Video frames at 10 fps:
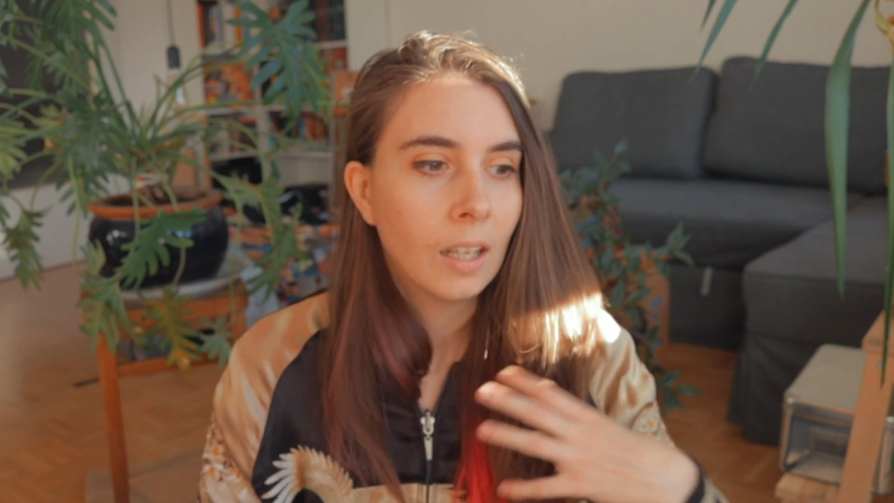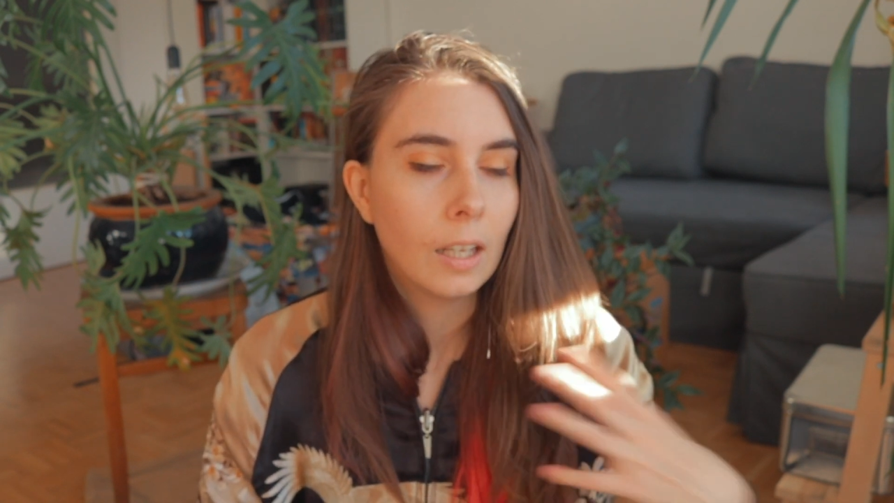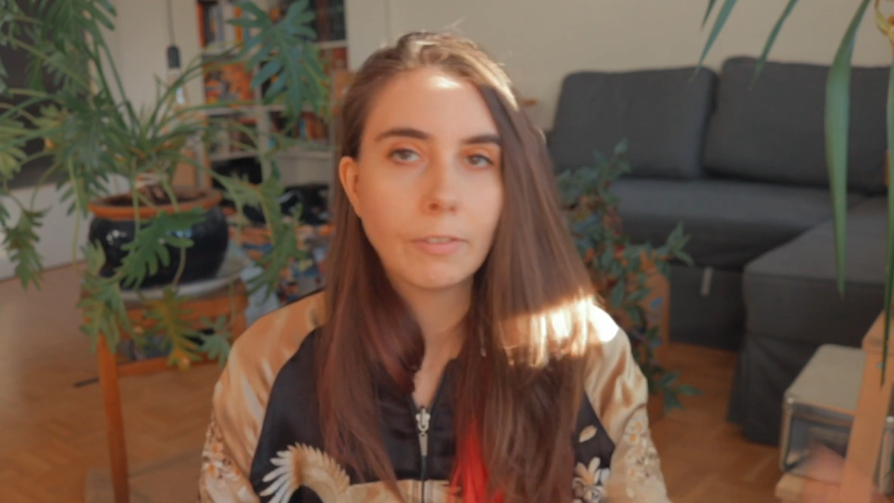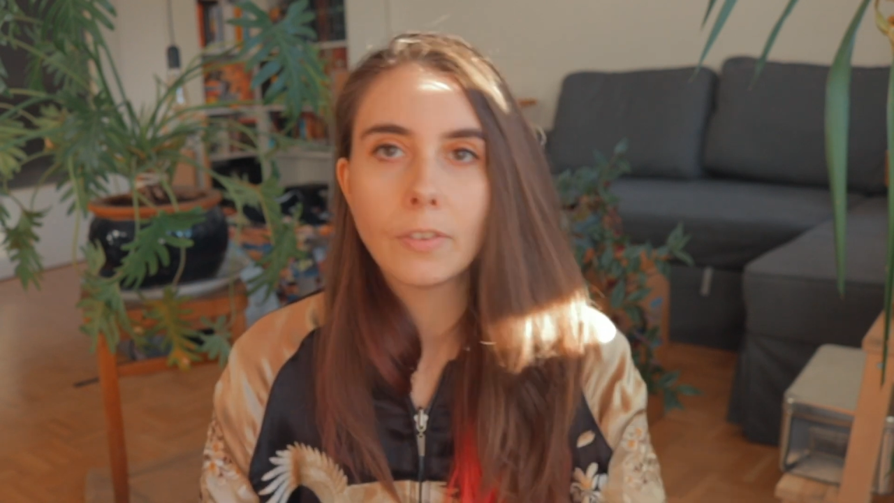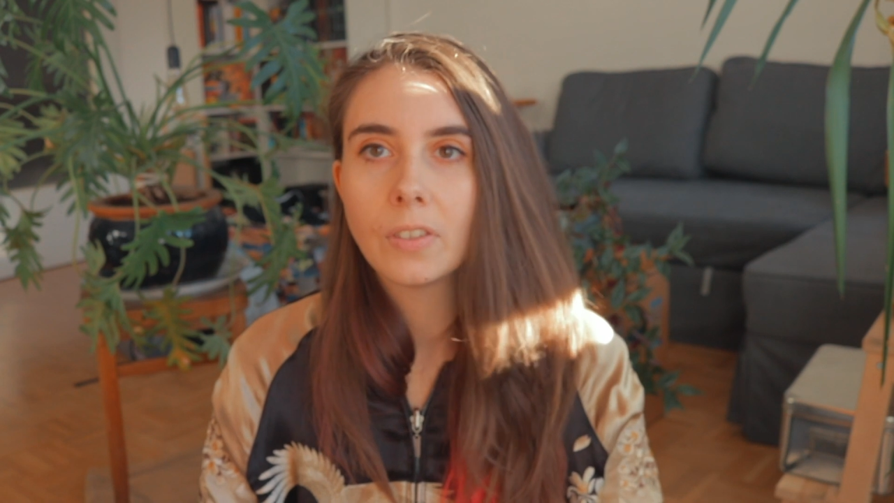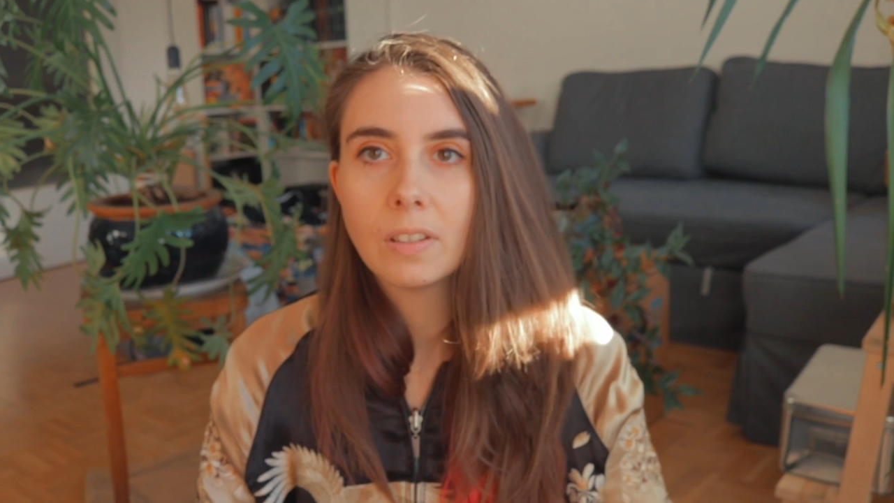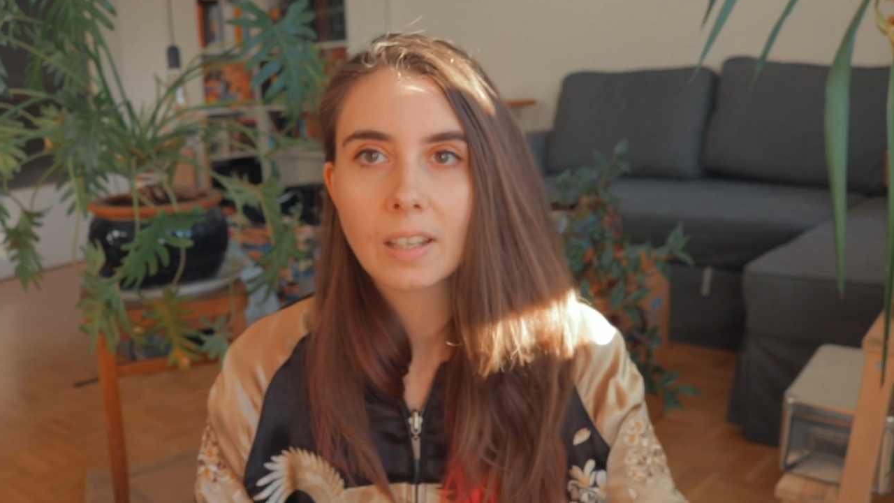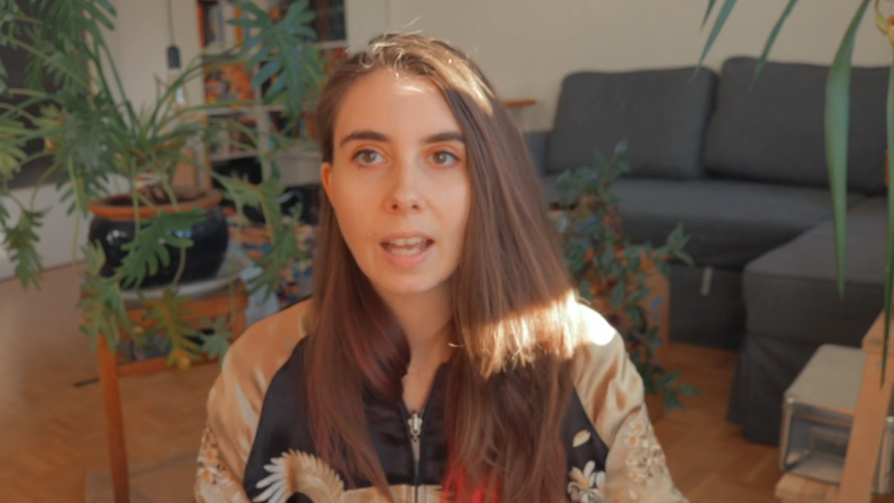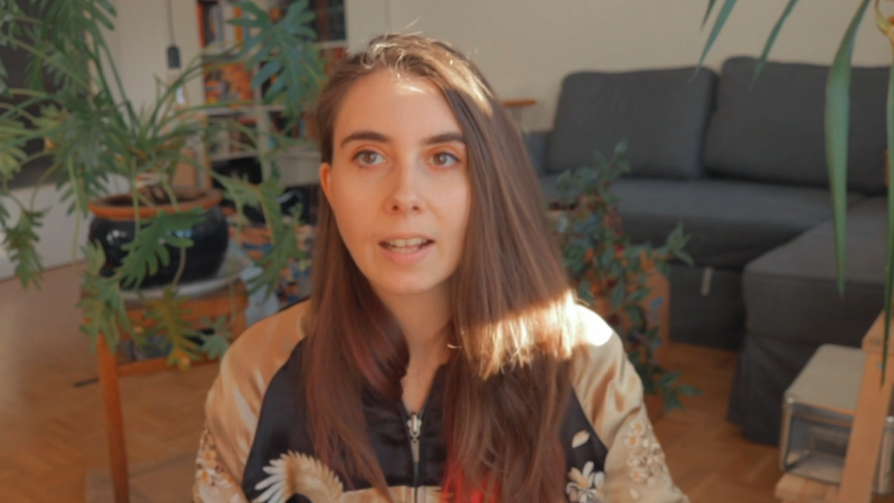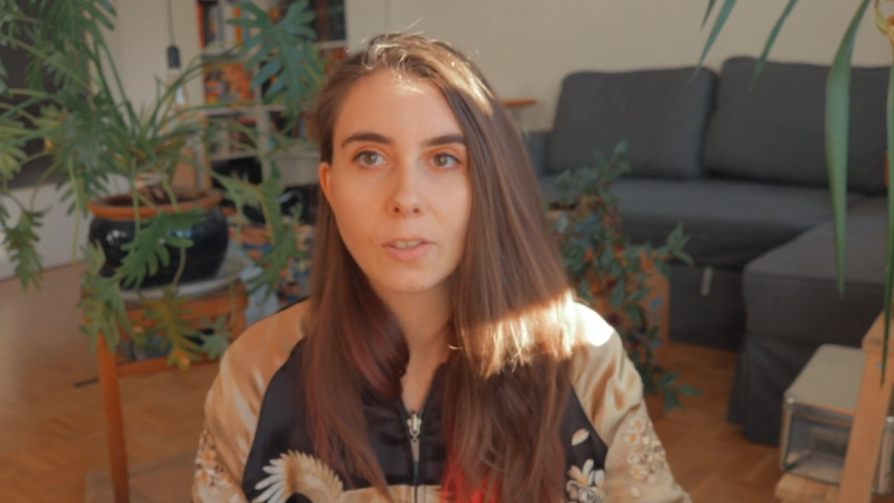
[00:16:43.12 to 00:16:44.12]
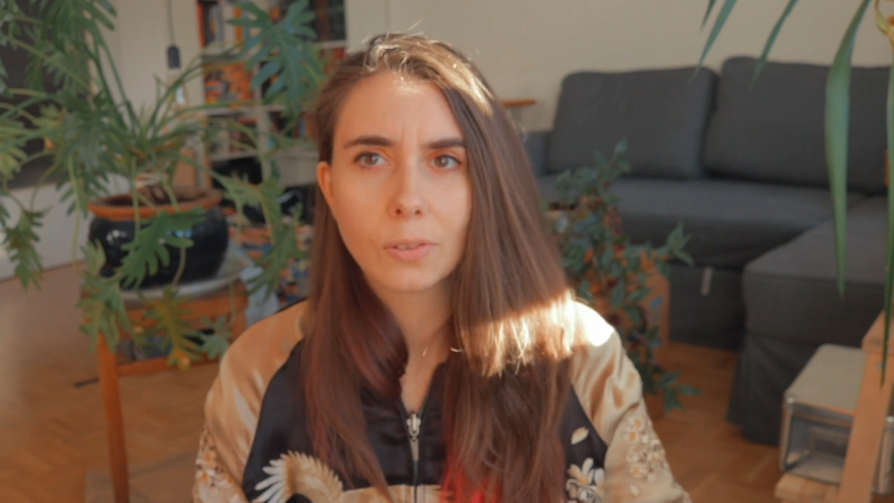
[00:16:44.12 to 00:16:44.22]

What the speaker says: if you've seen the Cats